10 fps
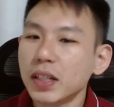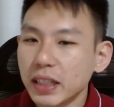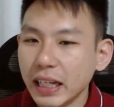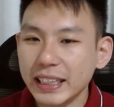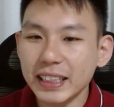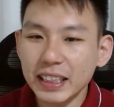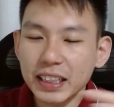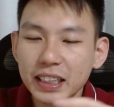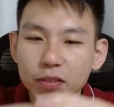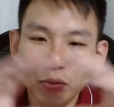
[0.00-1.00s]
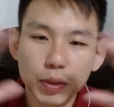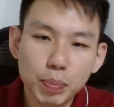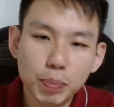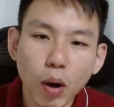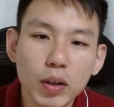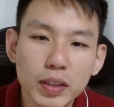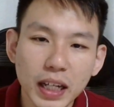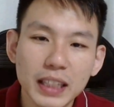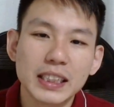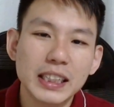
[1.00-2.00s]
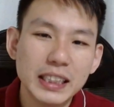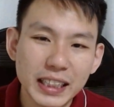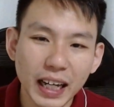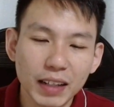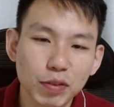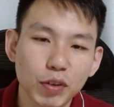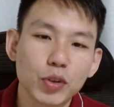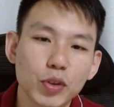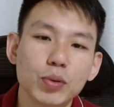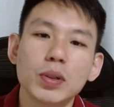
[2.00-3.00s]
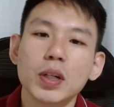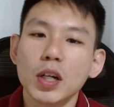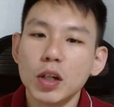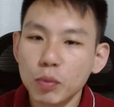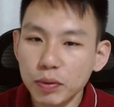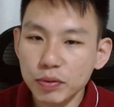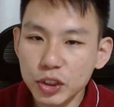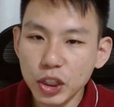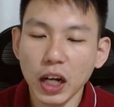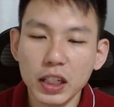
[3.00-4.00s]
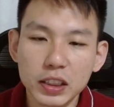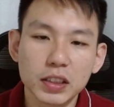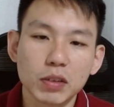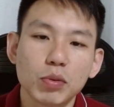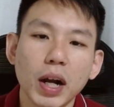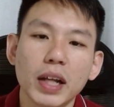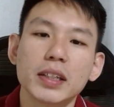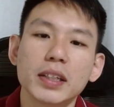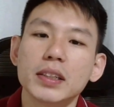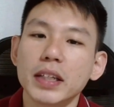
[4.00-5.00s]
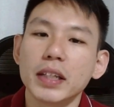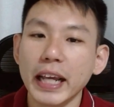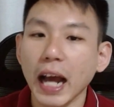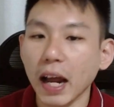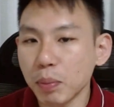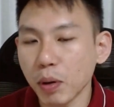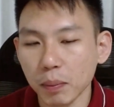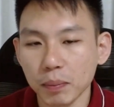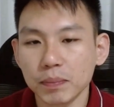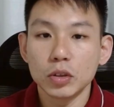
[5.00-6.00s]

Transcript: getting a report nicely done for you with just the right AI prompt.